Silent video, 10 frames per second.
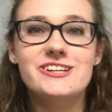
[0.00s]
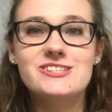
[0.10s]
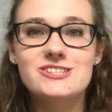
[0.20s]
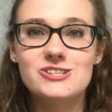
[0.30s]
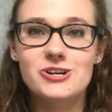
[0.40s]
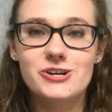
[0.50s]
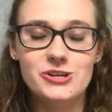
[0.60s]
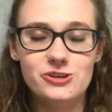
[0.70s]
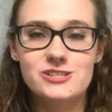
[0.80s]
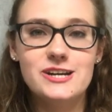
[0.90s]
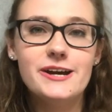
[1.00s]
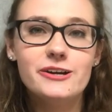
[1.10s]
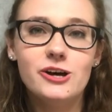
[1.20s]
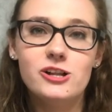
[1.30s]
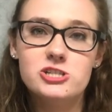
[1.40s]
going to start your
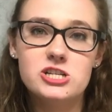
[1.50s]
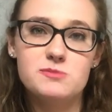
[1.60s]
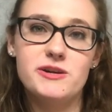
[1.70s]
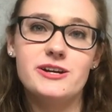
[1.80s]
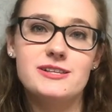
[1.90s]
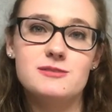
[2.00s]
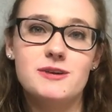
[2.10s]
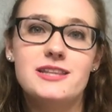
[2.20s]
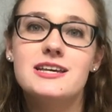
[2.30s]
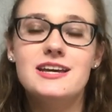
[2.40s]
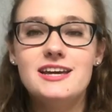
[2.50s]
entire college experience with.